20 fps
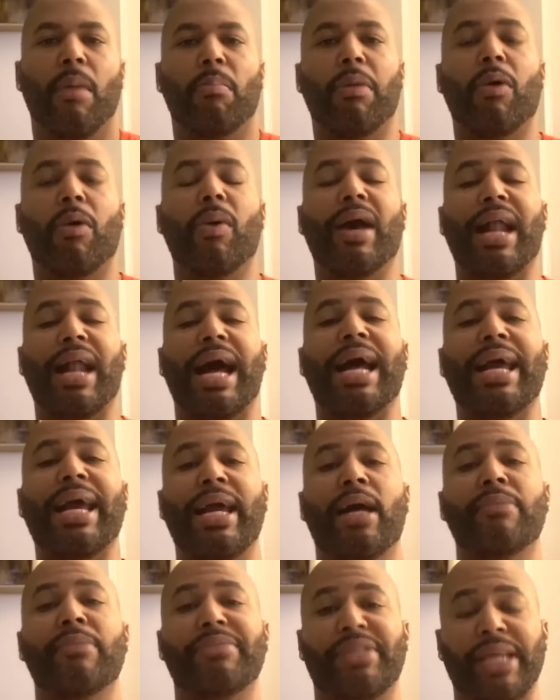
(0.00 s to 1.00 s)
But what I
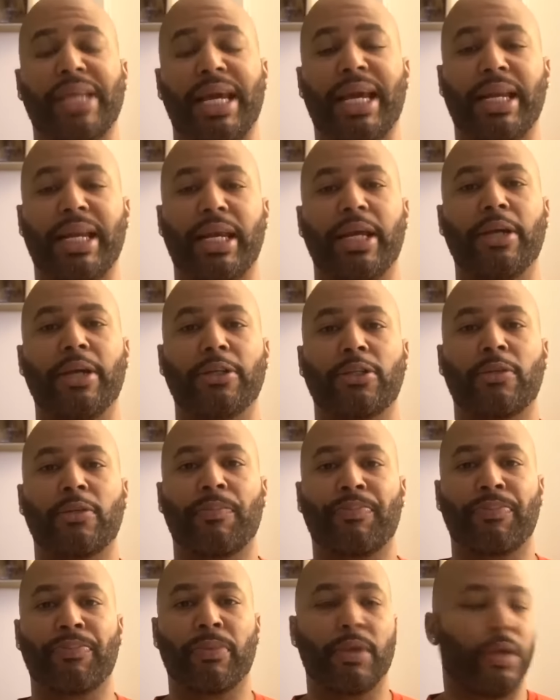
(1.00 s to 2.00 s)
am saying is,
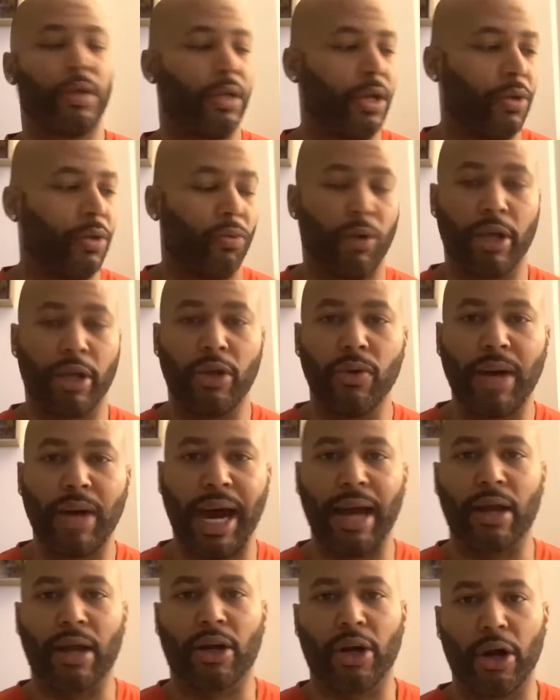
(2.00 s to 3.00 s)
when you
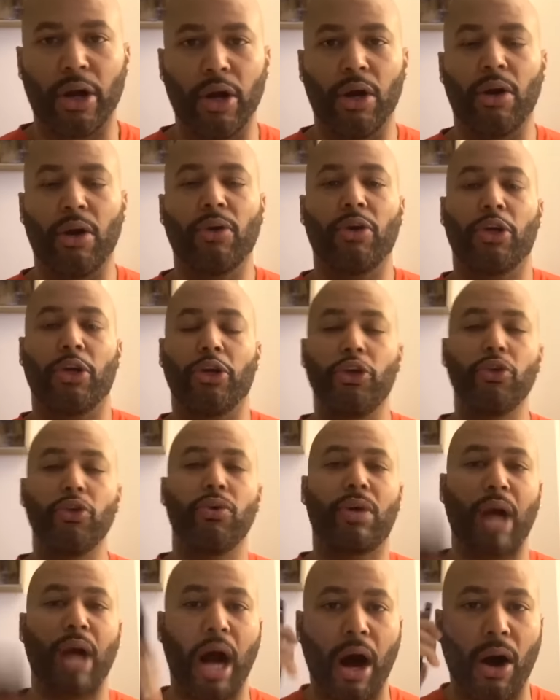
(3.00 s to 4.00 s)
got a girl, you
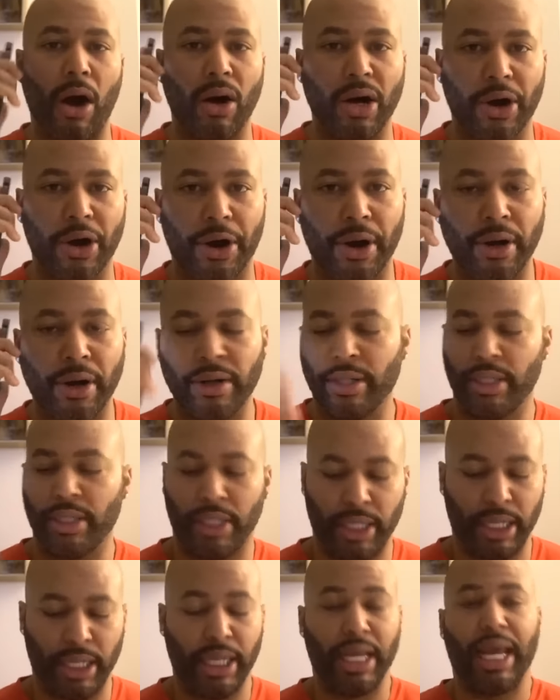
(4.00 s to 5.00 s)
call her
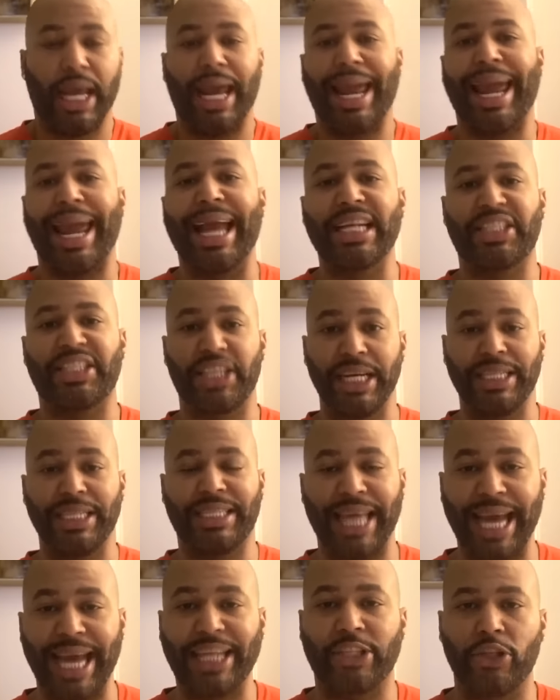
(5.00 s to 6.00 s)
and she
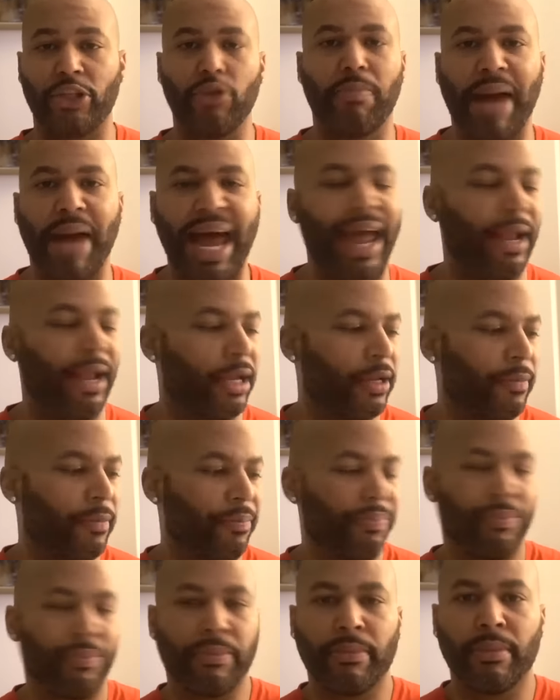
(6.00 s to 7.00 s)
texts you back.
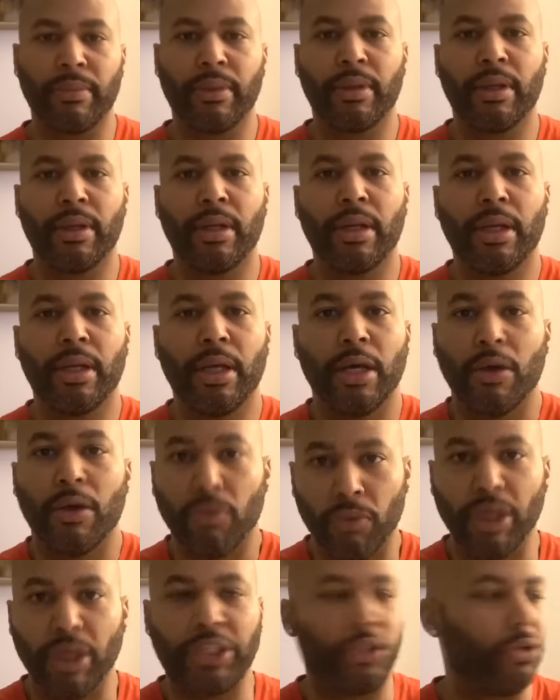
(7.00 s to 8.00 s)

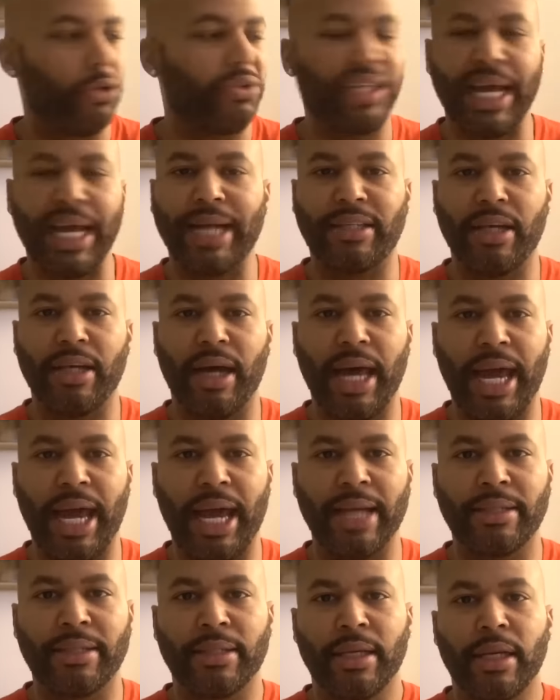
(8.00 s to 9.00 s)
What you text her
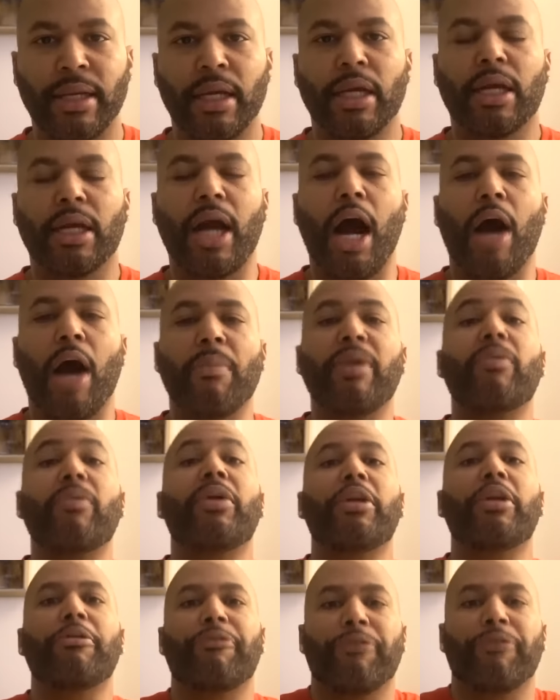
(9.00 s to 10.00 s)
ass, call me
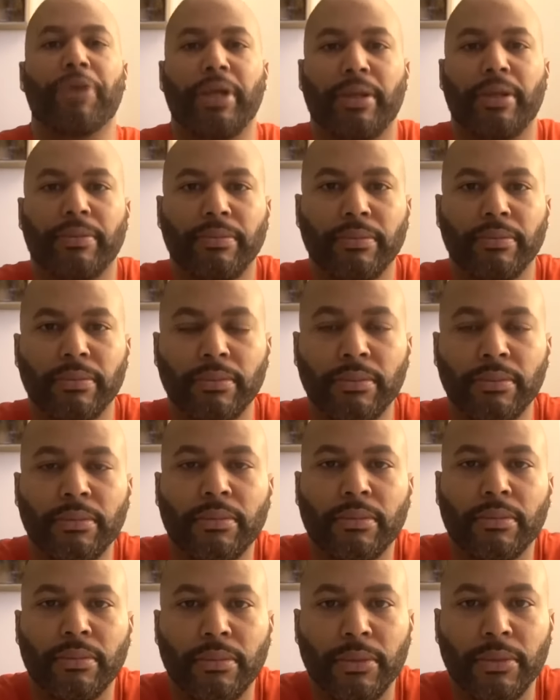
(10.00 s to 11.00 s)
when you're free.
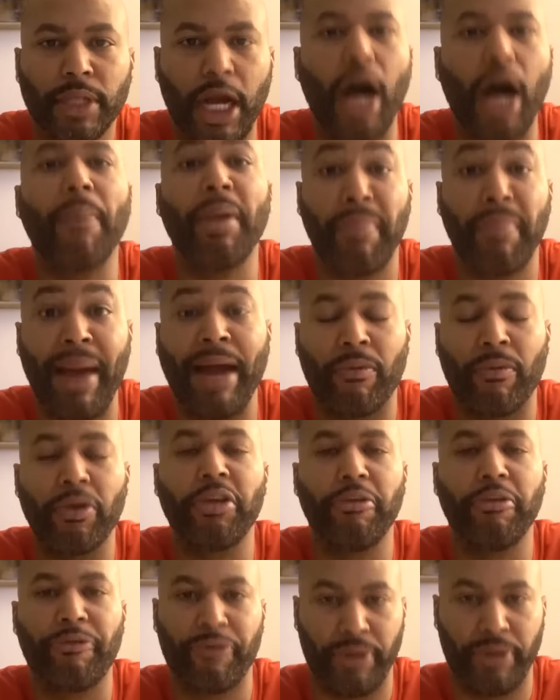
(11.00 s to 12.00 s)
Call me back when
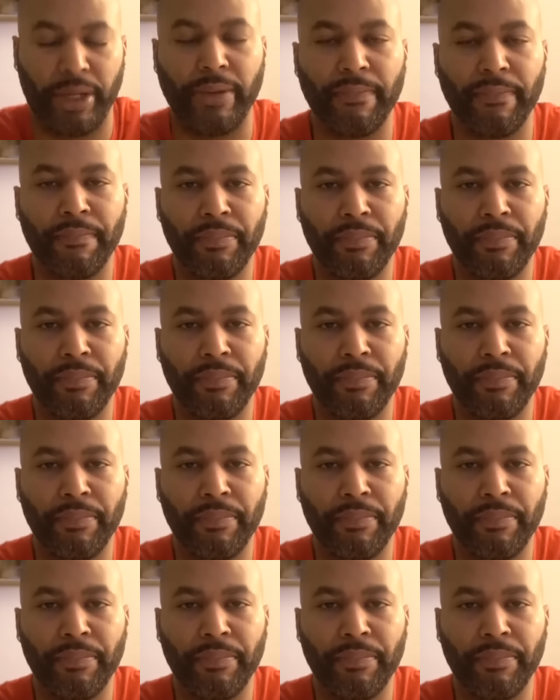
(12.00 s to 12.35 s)
you're free.